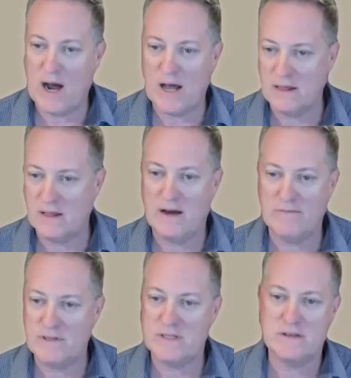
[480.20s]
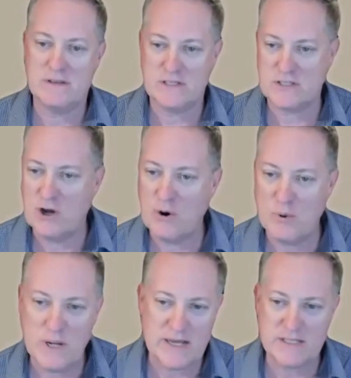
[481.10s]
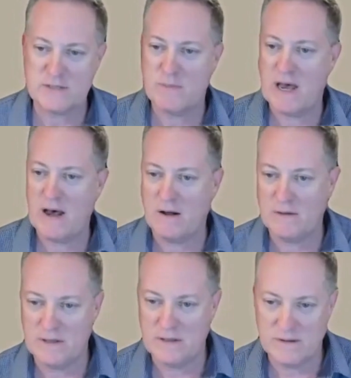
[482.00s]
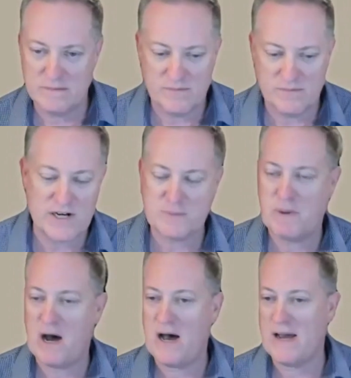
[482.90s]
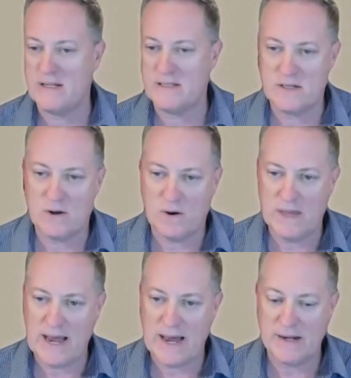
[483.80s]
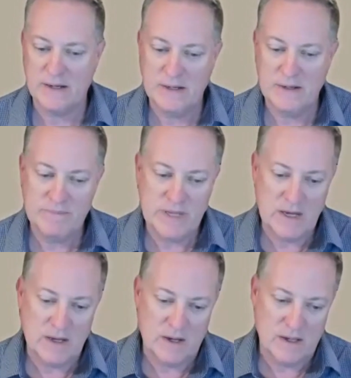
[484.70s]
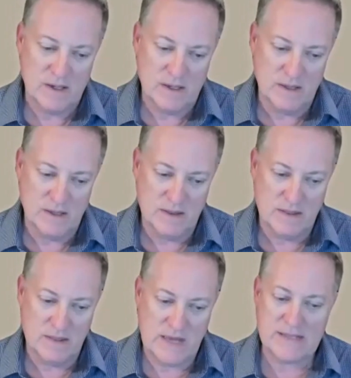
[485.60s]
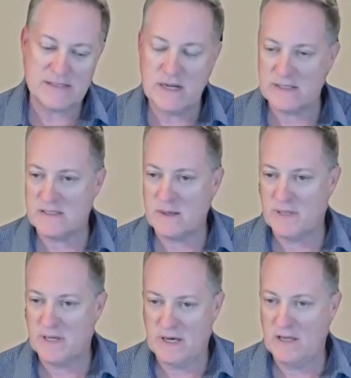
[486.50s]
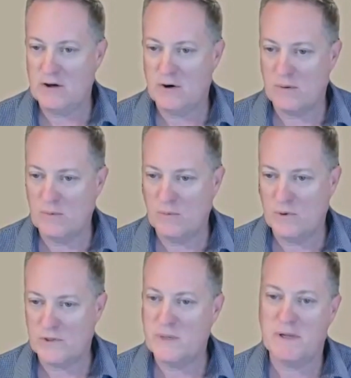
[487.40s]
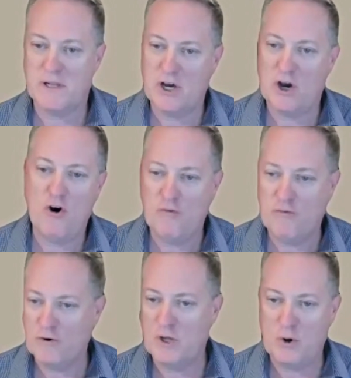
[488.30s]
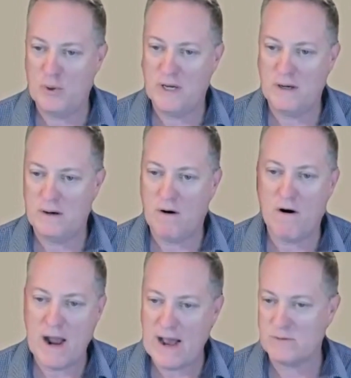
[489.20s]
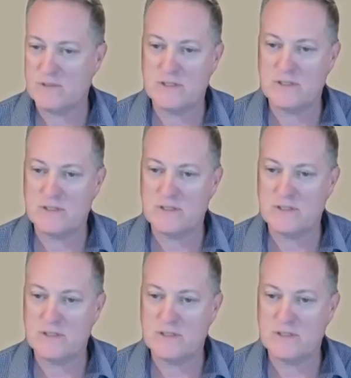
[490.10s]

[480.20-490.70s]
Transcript: I love the snow day smell and the fresh pines and all that. That's not something either we're typically overloading our houses with.